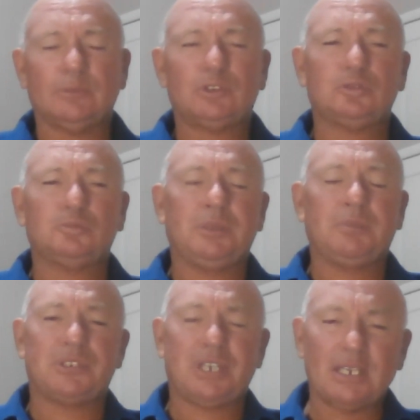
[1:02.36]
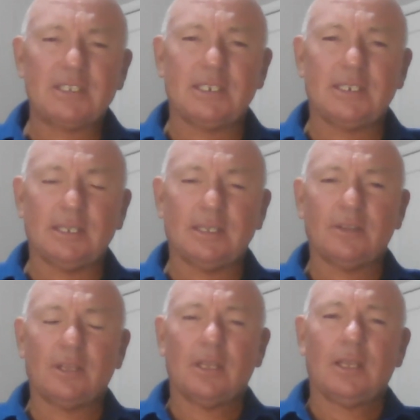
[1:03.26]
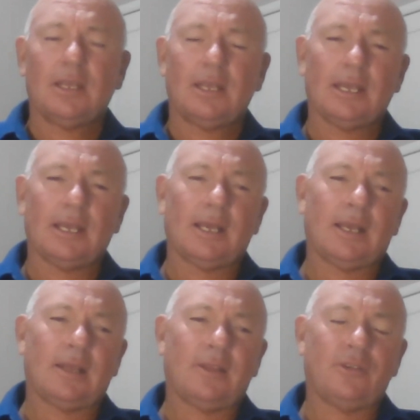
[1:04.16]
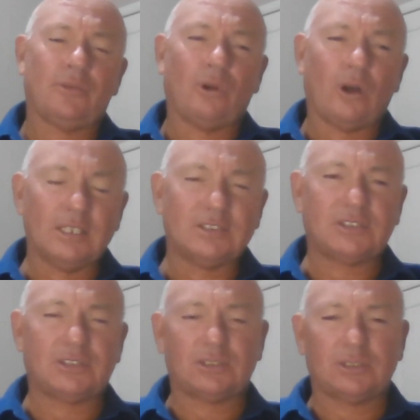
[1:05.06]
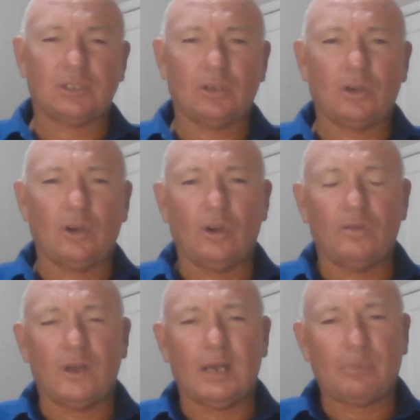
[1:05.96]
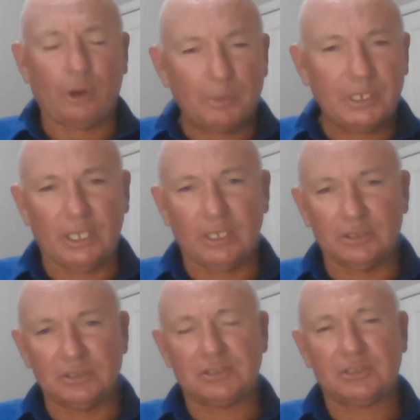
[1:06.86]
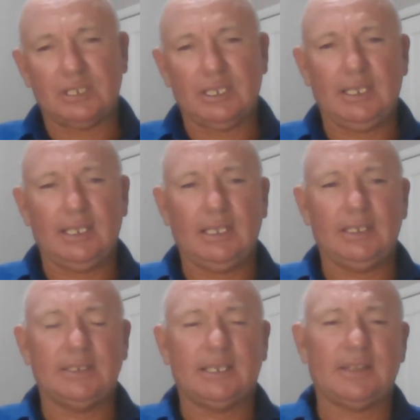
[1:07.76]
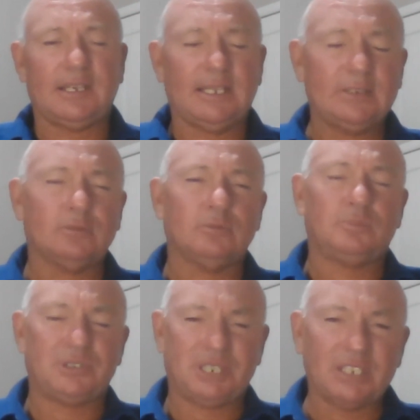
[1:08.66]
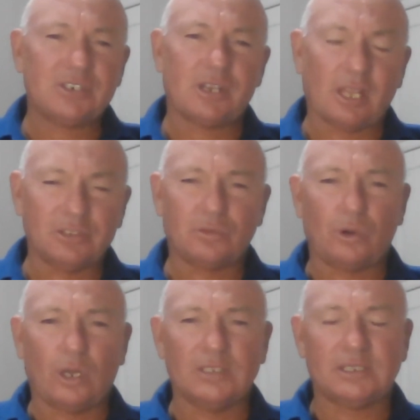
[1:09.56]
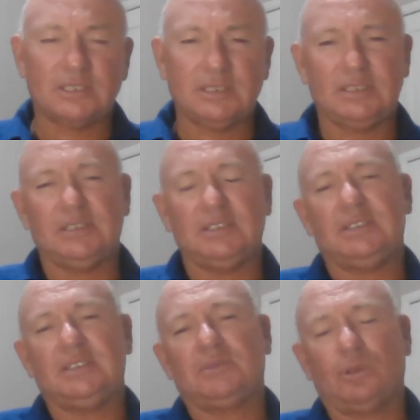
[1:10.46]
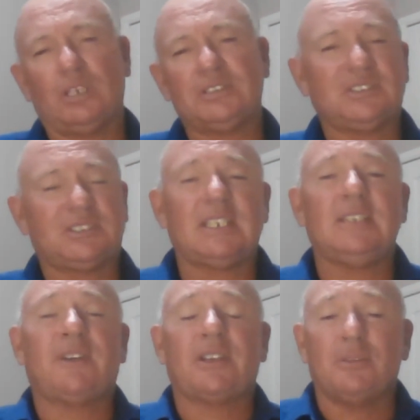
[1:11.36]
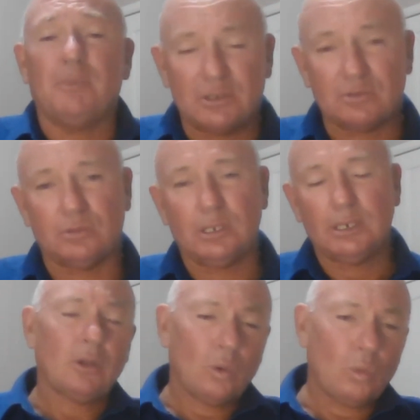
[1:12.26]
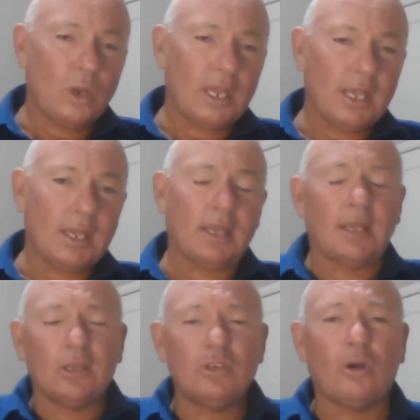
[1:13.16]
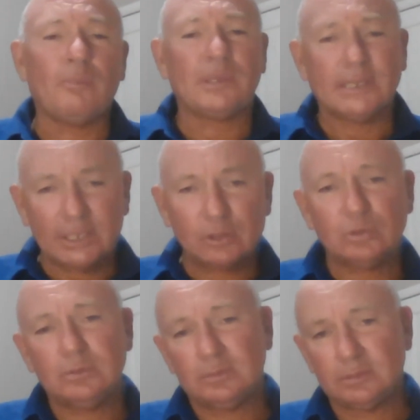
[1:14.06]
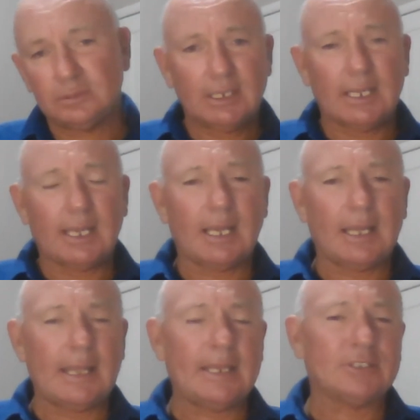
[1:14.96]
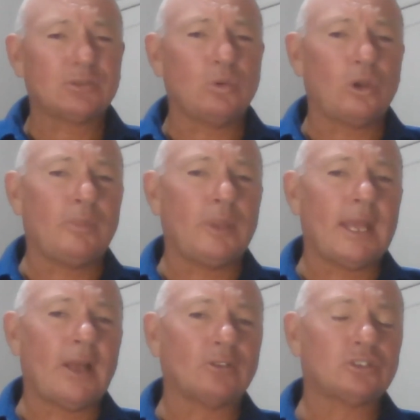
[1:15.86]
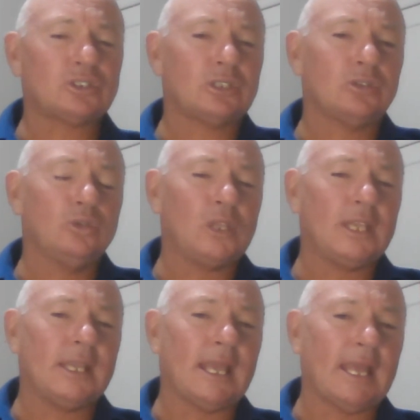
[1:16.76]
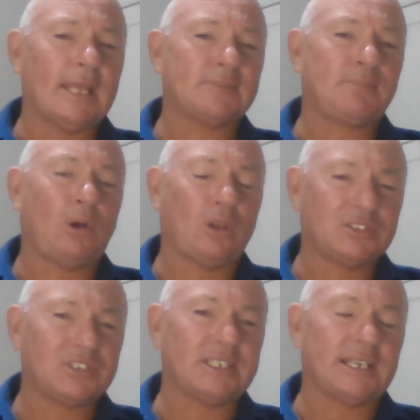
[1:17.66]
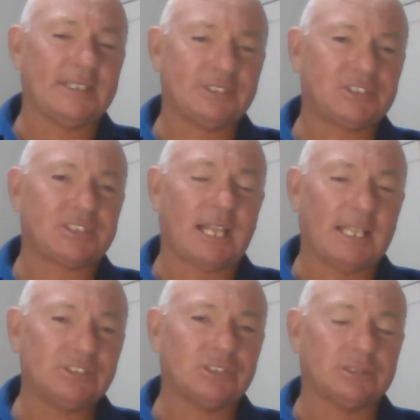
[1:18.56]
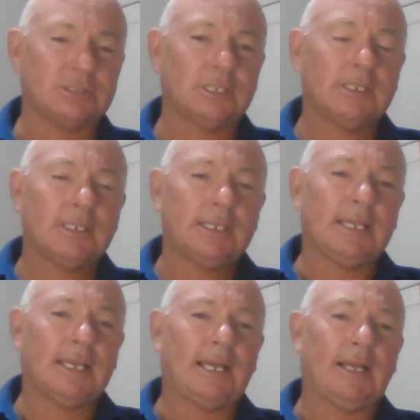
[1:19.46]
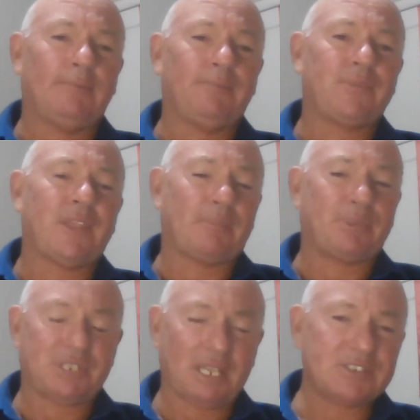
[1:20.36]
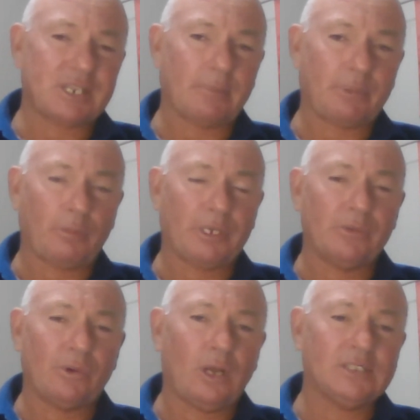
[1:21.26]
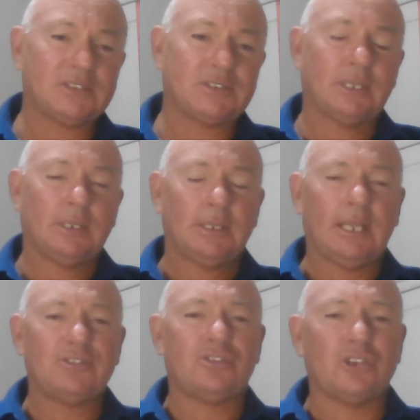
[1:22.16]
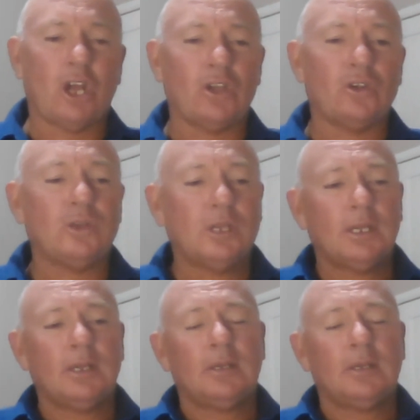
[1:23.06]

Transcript: should be protecting the rights of property owners, and the legal protection of those rights is a key fundamental. We're non-political, and it's all about looking at policy and legislation that protects our property rights. As you know,